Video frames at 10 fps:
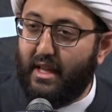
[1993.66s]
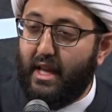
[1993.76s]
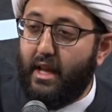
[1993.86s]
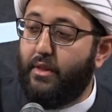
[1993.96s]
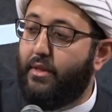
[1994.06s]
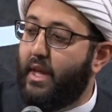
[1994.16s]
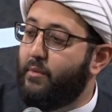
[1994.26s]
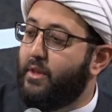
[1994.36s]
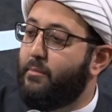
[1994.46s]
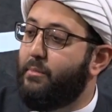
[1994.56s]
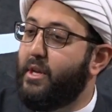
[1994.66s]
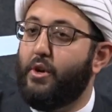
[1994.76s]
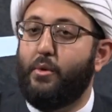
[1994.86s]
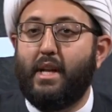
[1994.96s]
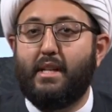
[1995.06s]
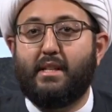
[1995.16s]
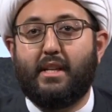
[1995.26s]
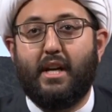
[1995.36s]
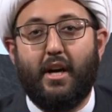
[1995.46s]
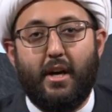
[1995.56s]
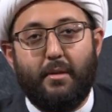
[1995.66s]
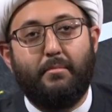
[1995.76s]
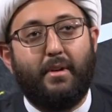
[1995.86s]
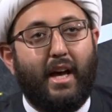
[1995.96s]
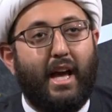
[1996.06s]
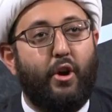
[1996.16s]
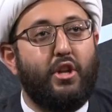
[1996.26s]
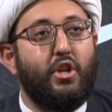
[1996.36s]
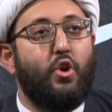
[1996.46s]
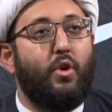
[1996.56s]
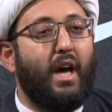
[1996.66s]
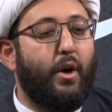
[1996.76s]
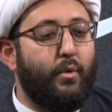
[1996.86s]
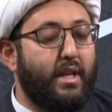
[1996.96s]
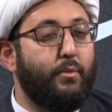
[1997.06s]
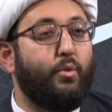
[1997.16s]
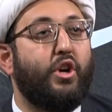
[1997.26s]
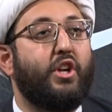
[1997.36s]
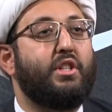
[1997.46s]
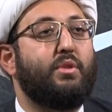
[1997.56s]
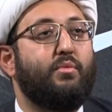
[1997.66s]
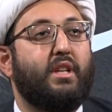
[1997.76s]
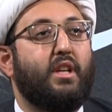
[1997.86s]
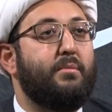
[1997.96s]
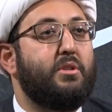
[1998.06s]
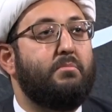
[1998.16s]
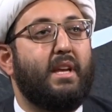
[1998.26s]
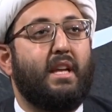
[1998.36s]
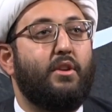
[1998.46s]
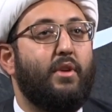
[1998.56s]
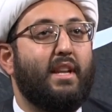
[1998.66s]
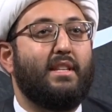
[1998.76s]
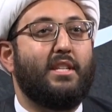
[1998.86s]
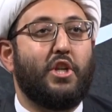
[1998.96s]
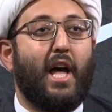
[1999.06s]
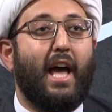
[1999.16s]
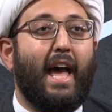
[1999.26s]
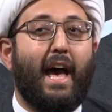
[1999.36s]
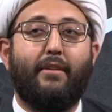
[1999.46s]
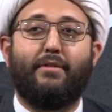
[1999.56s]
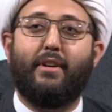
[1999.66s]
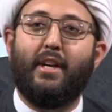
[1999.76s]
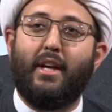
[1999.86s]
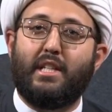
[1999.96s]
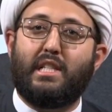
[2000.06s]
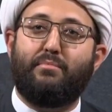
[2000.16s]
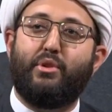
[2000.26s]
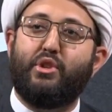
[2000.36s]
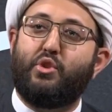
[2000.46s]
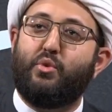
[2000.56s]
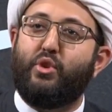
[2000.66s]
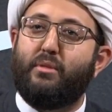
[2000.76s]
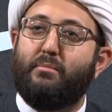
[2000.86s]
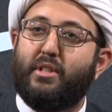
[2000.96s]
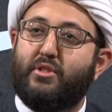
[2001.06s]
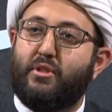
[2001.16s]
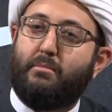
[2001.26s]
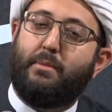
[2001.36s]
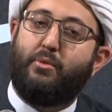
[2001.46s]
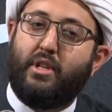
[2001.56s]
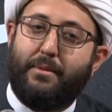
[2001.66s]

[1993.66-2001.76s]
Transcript: then when the bigger weights come, I already know how it works when it comes to making the right decision. I have spiritual muscle memory.